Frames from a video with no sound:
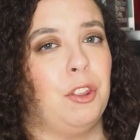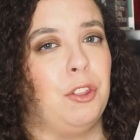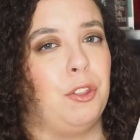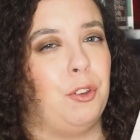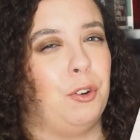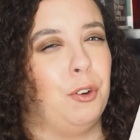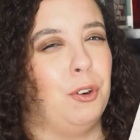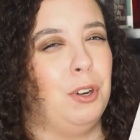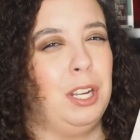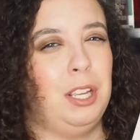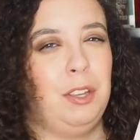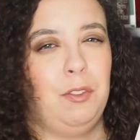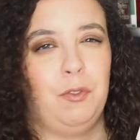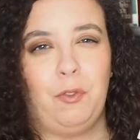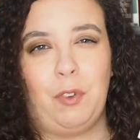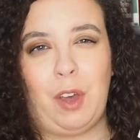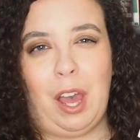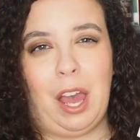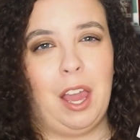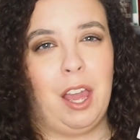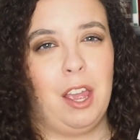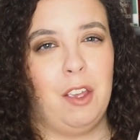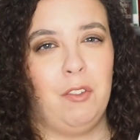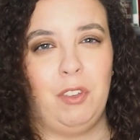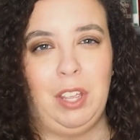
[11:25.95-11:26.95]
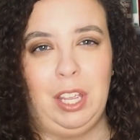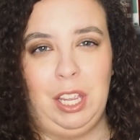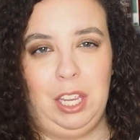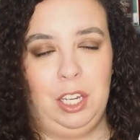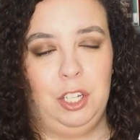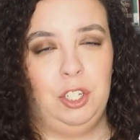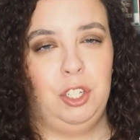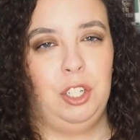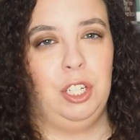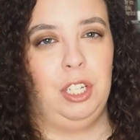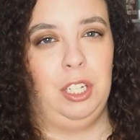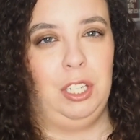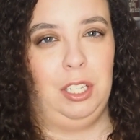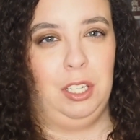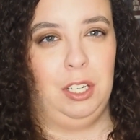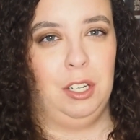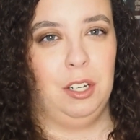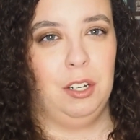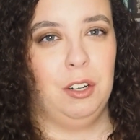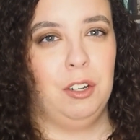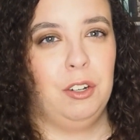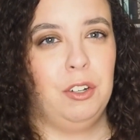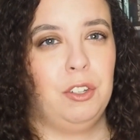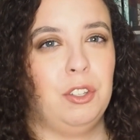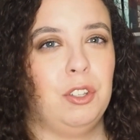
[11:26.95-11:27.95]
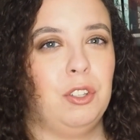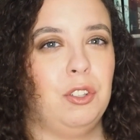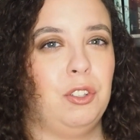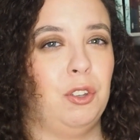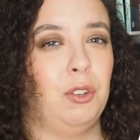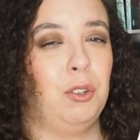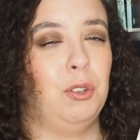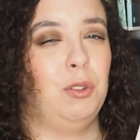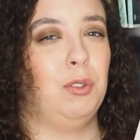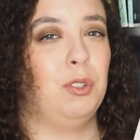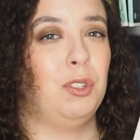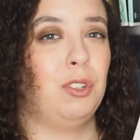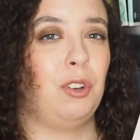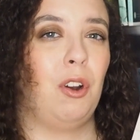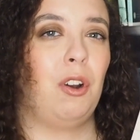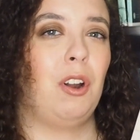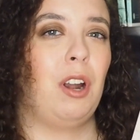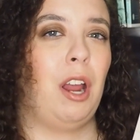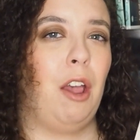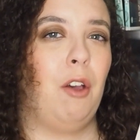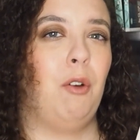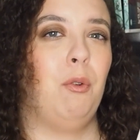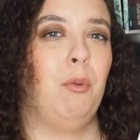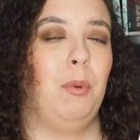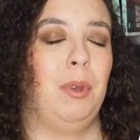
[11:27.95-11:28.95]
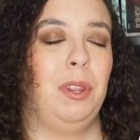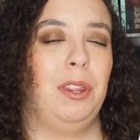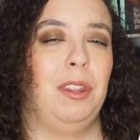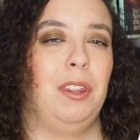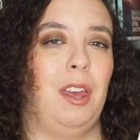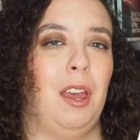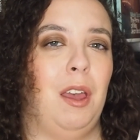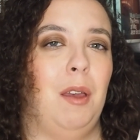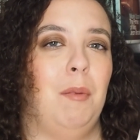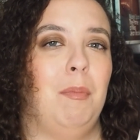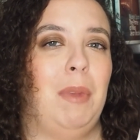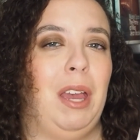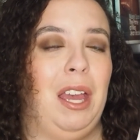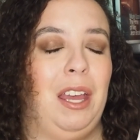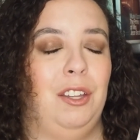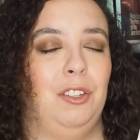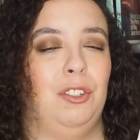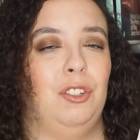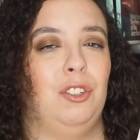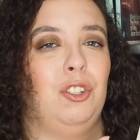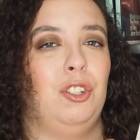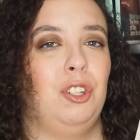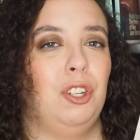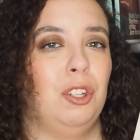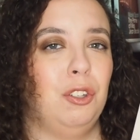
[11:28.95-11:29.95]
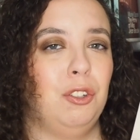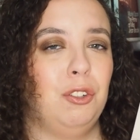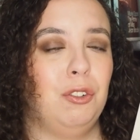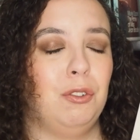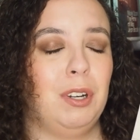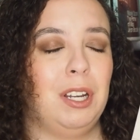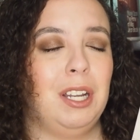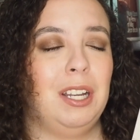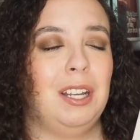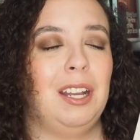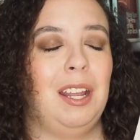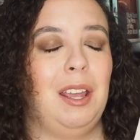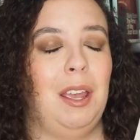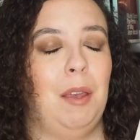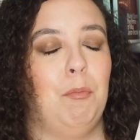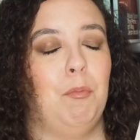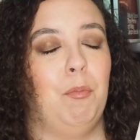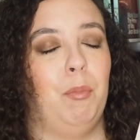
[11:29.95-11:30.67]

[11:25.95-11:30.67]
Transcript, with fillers: 35 ish years, so you start out with them as children,